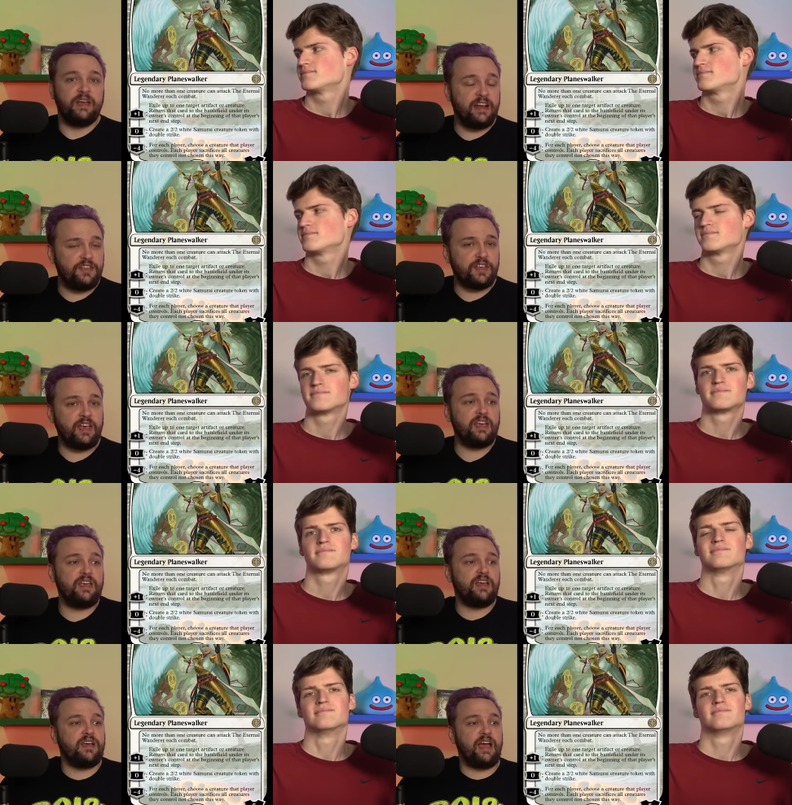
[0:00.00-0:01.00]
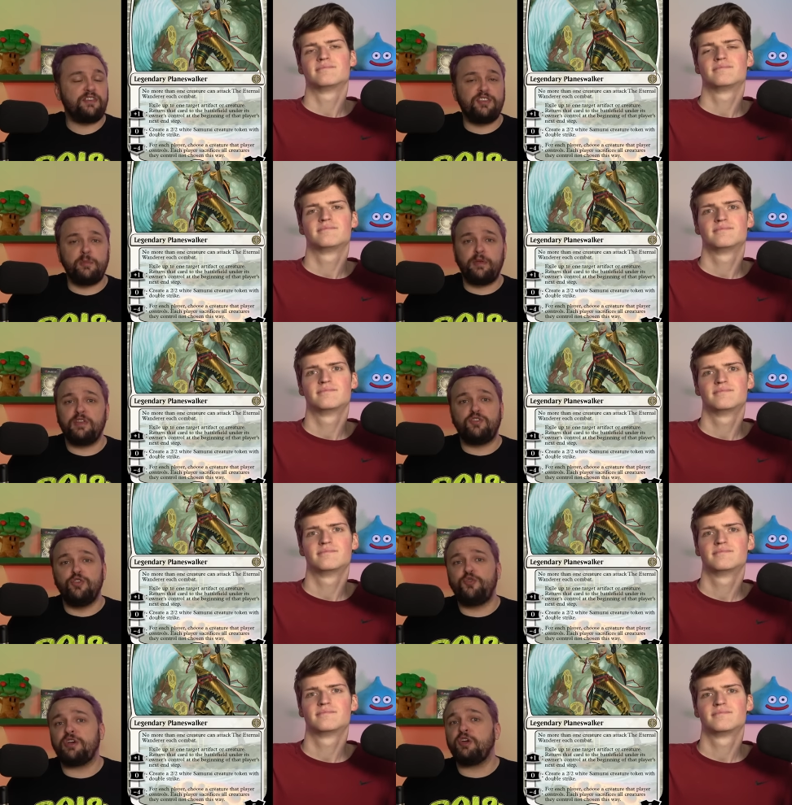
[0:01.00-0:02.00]
Speaker 1: It is a has the ability to
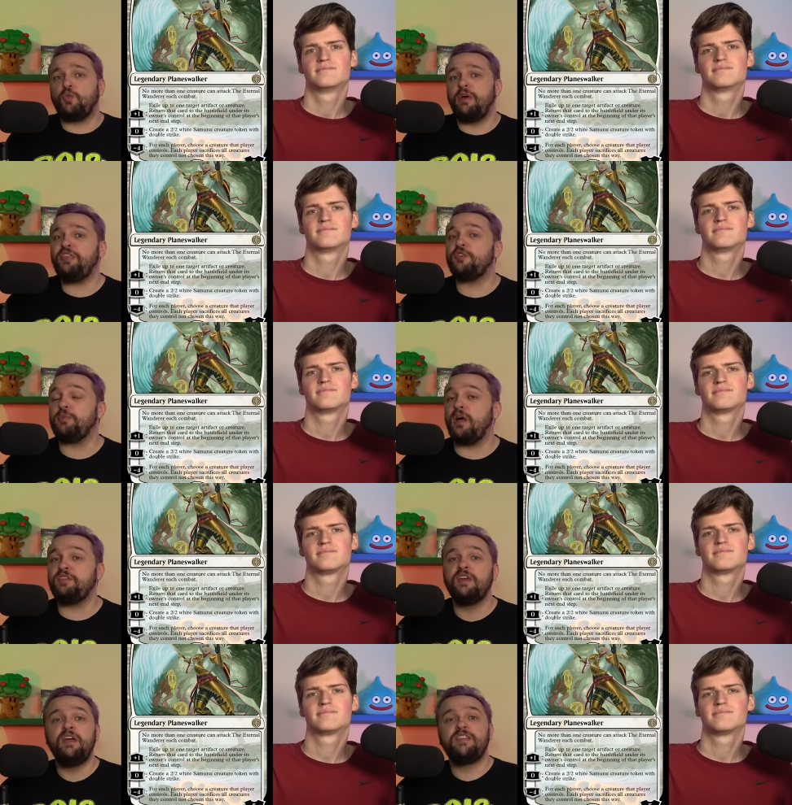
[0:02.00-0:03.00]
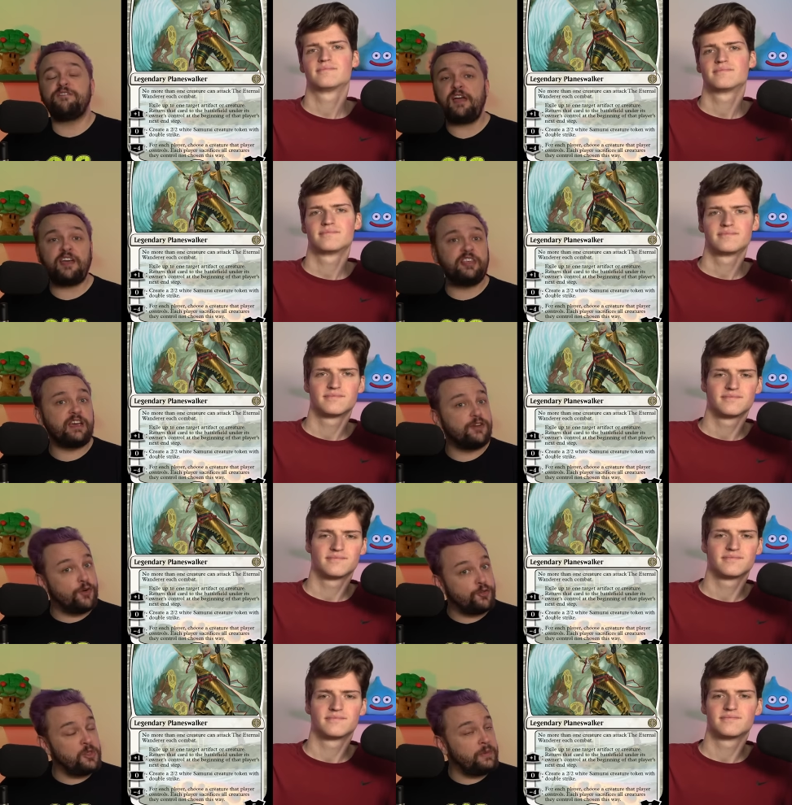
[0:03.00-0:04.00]
flicker with its plus. The fact that it can
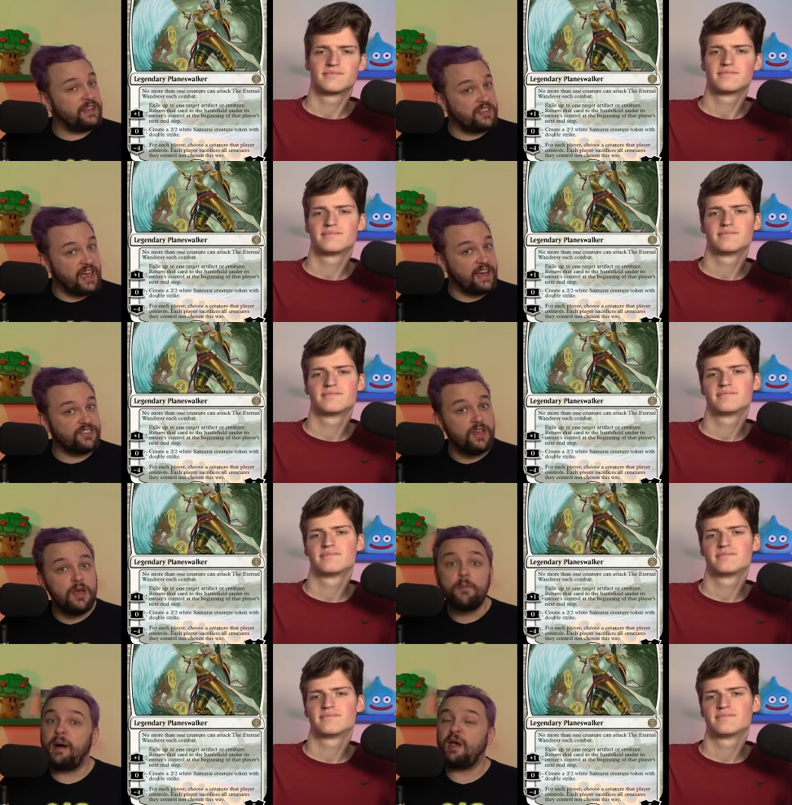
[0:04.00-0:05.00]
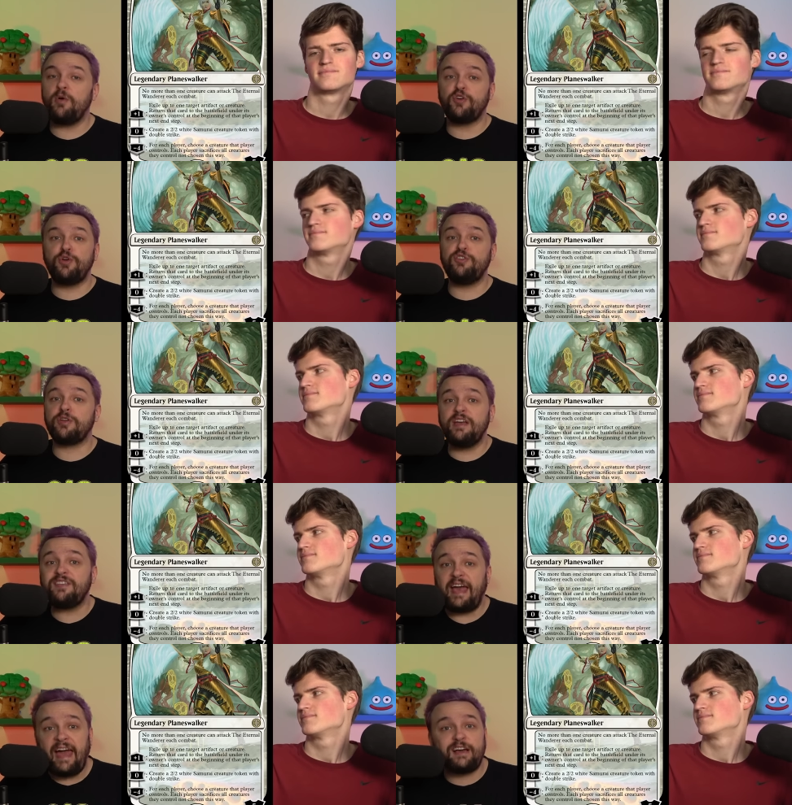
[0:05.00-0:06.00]
only be attacked by one creature is
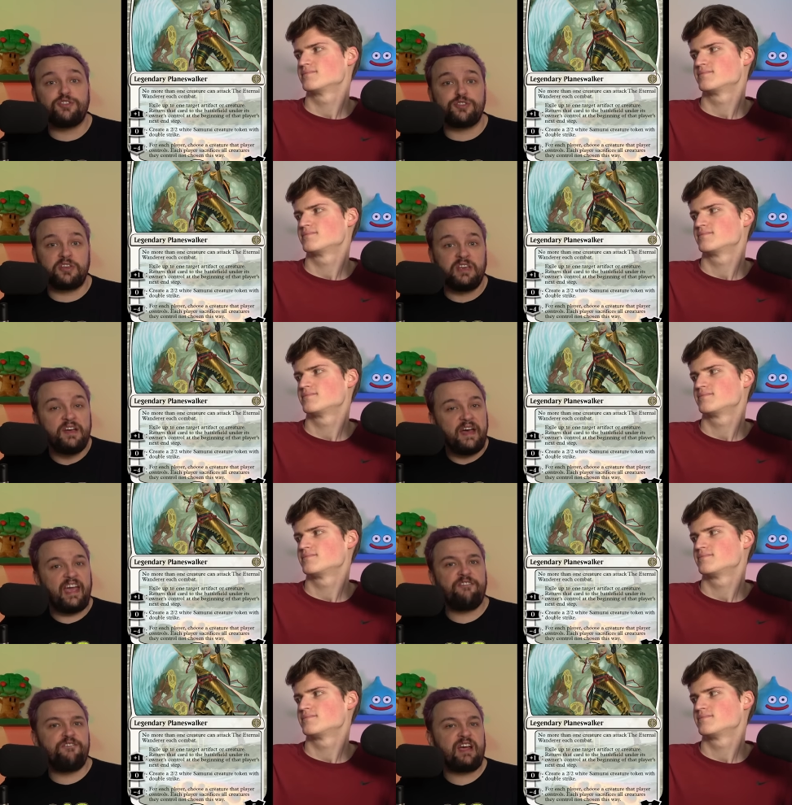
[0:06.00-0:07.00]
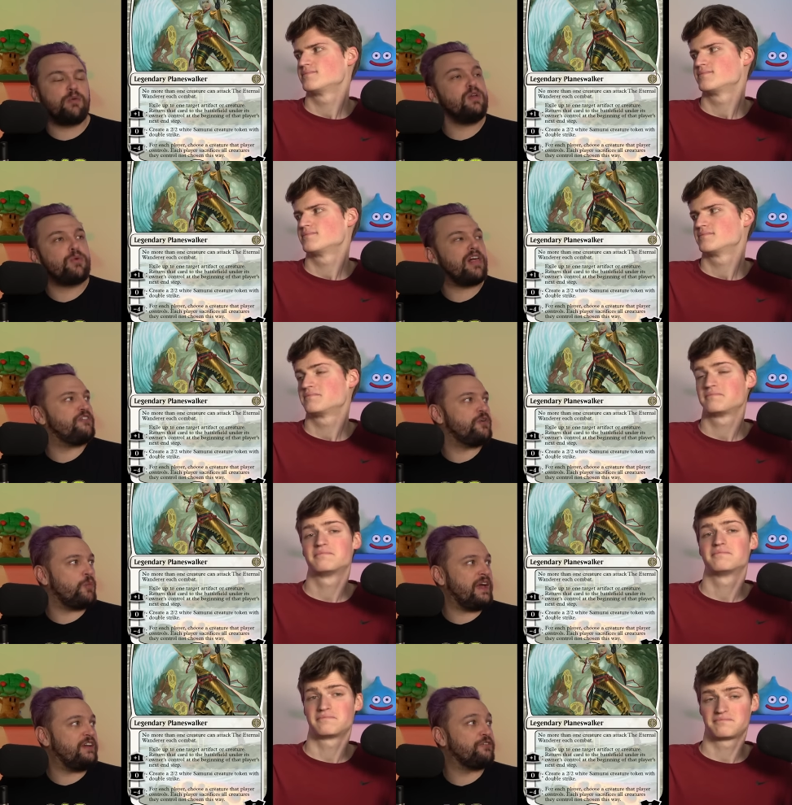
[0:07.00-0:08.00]
actually a very relevant
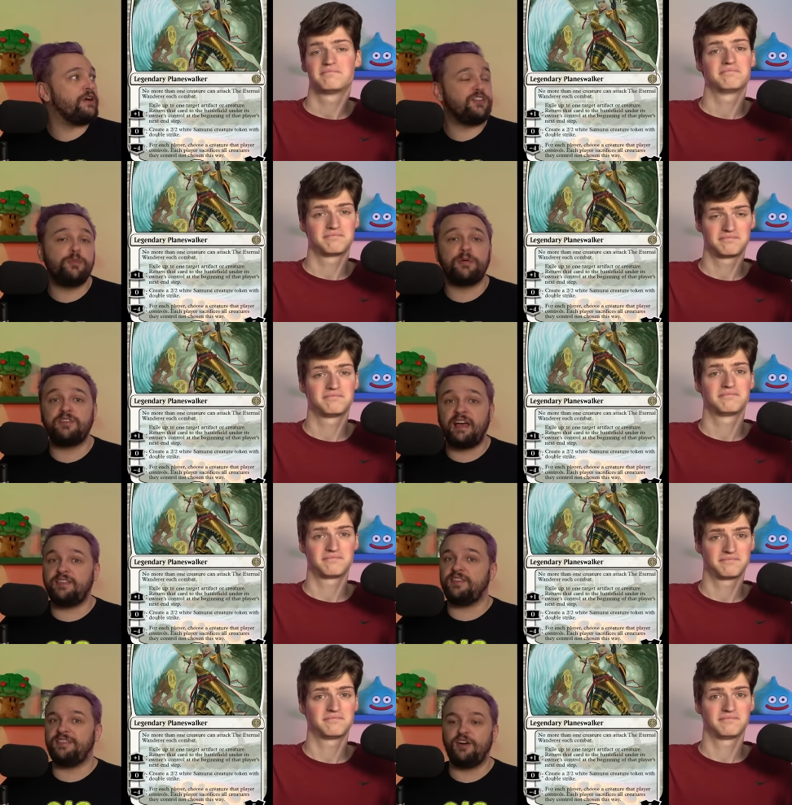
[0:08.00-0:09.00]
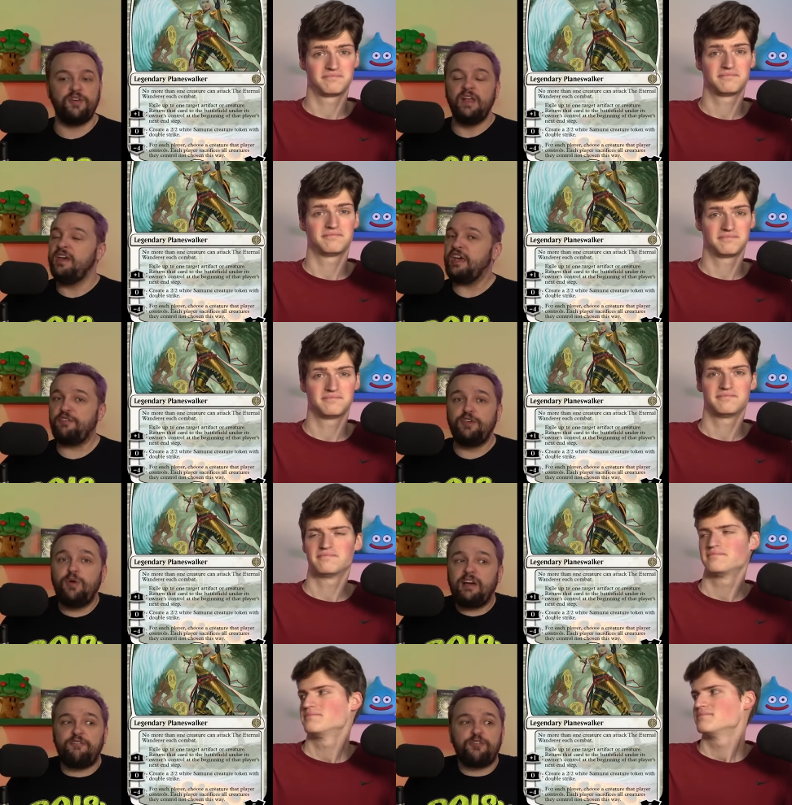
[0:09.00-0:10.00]
way for it to protect itself. If you
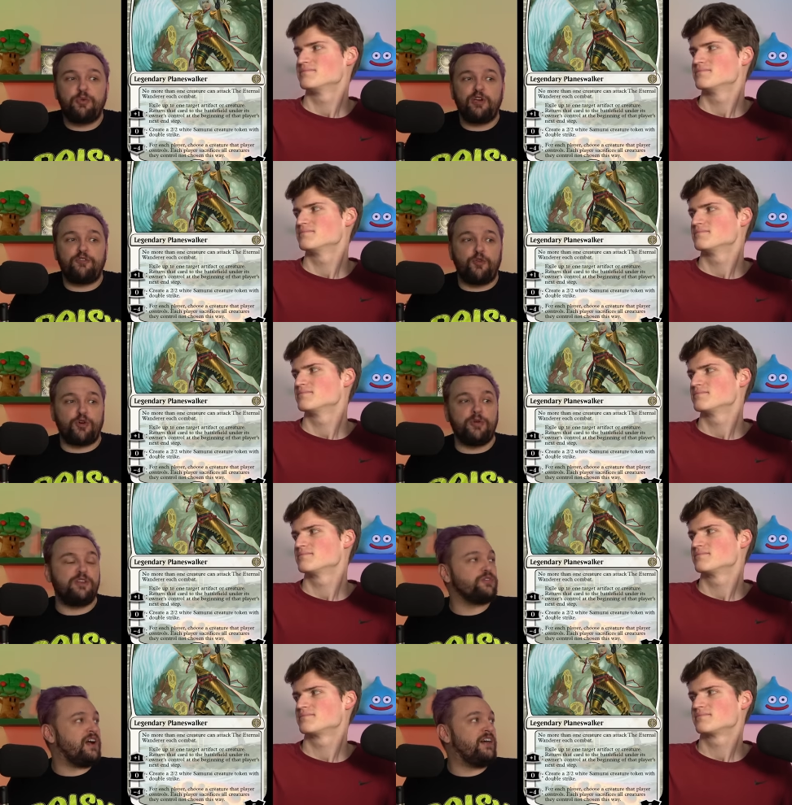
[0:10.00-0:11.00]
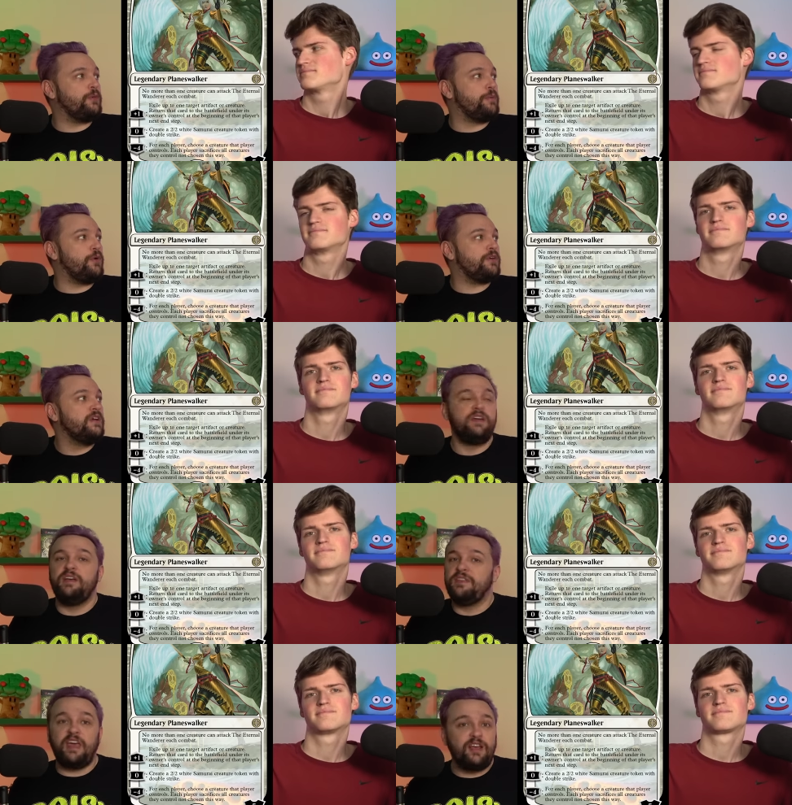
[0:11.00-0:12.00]
have three or four creatures on the board,
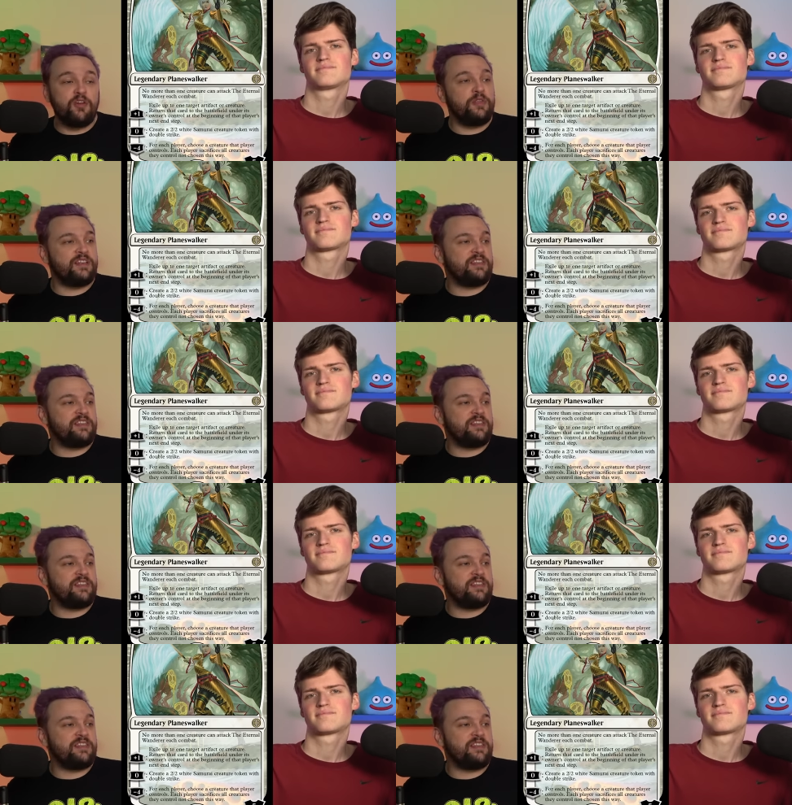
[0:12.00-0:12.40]
they can only